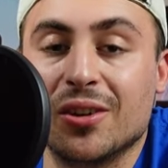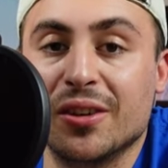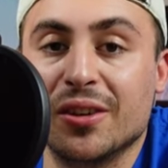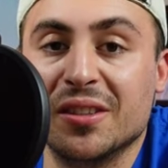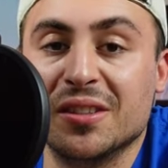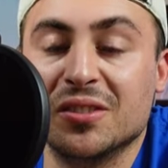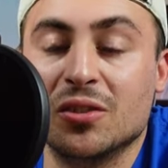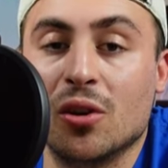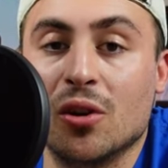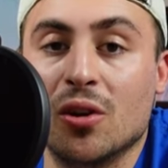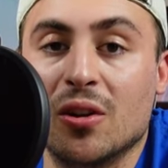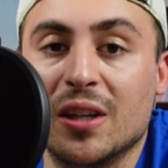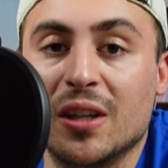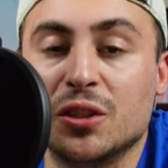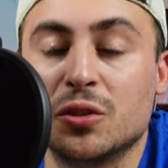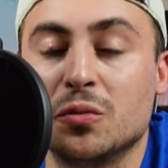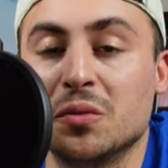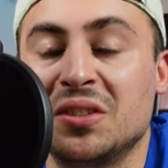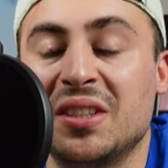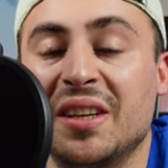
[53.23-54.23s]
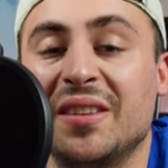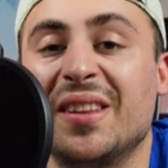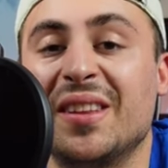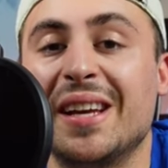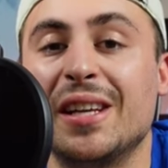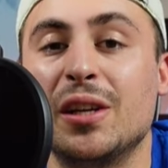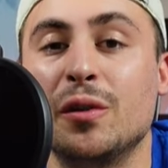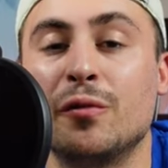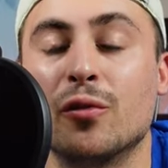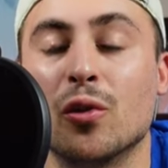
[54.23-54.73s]
I get started on this haul, I just want to
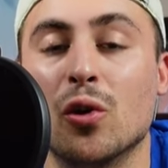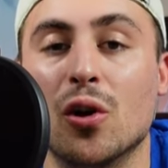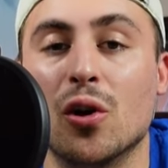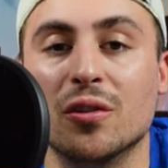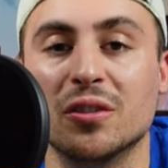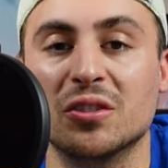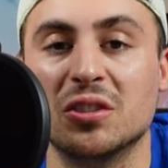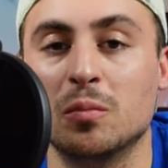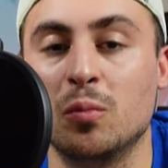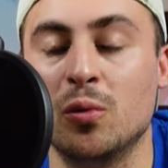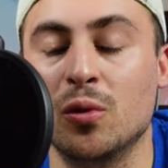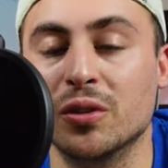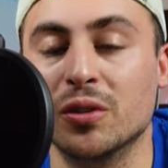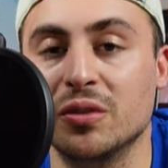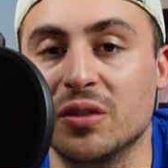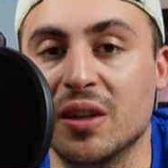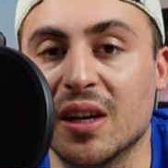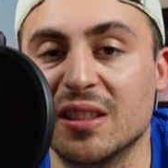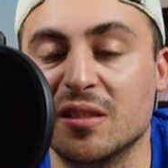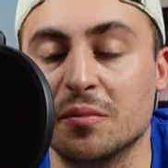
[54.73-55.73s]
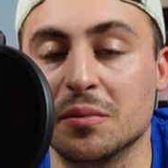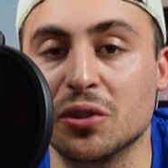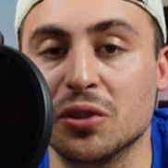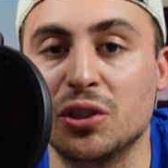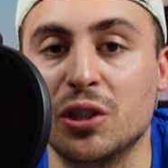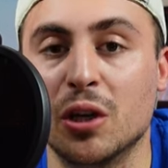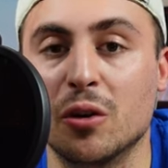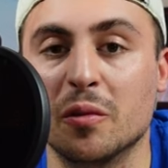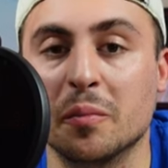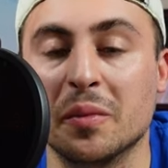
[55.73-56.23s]
say thank you for all the support you guys
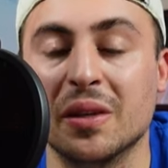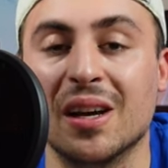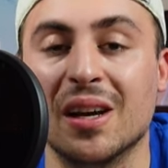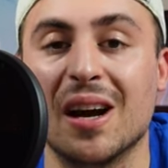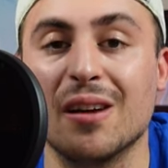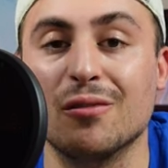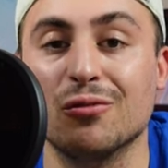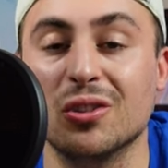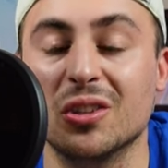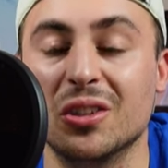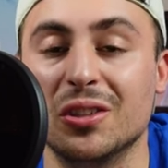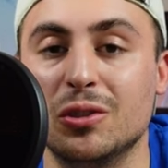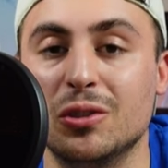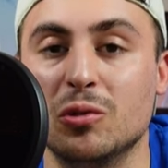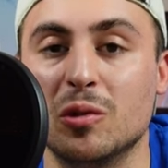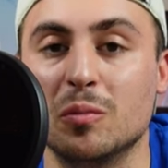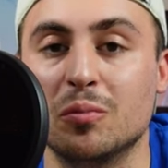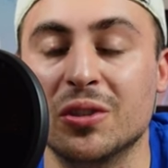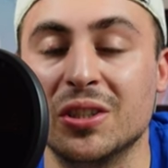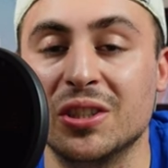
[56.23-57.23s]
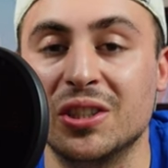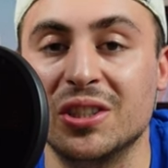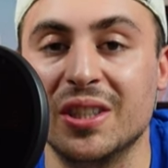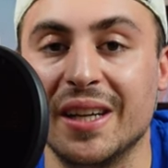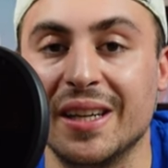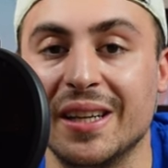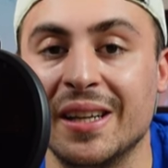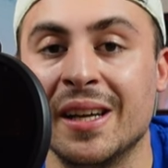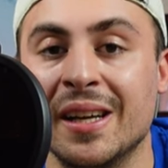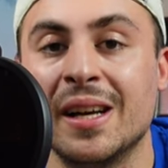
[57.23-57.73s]
have been showing me. I really do
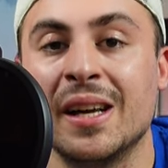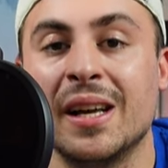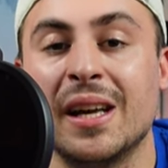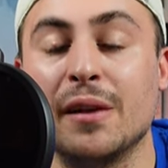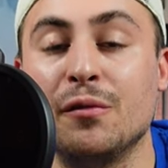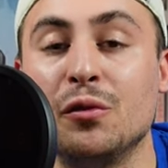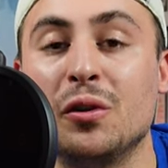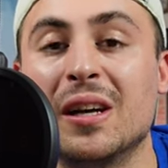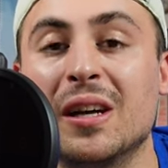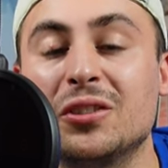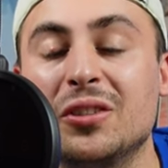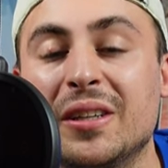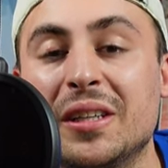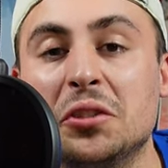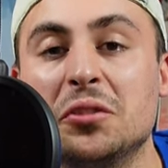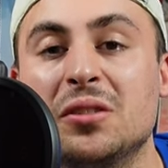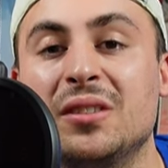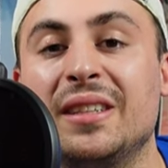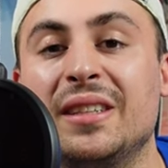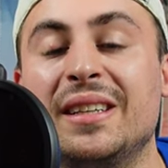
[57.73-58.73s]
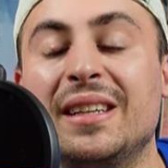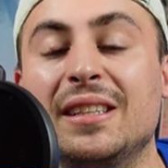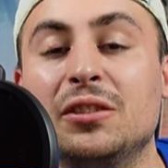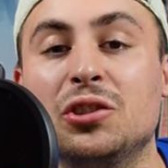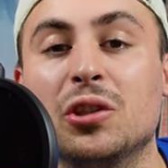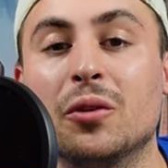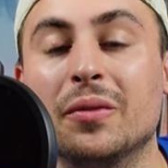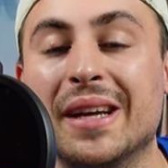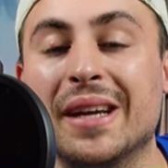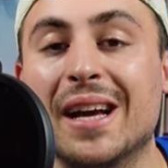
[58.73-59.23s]
appreciate it. If you guys are
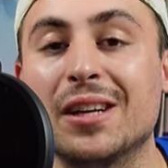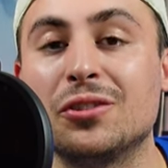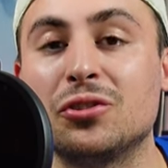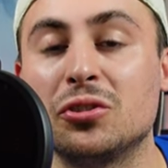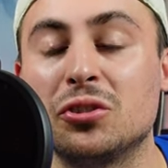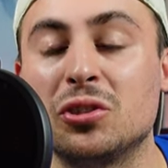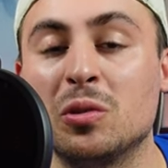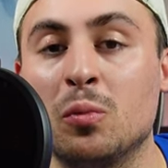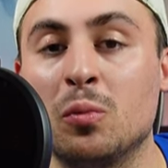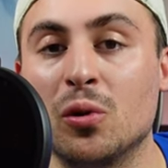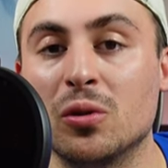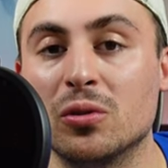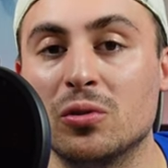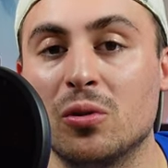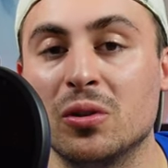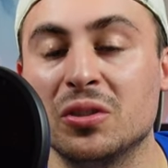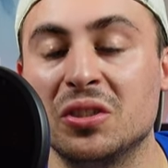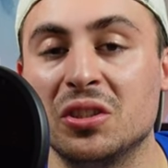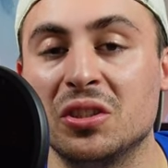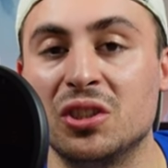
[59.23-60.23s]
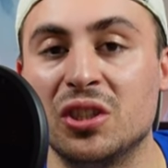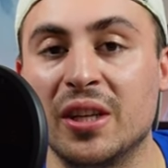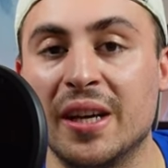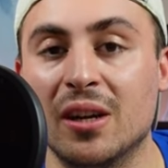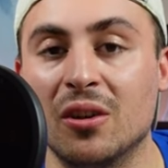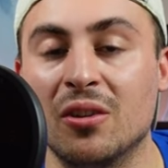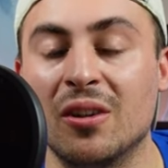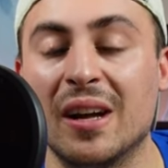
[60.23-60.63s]
interested in showing extra support towards this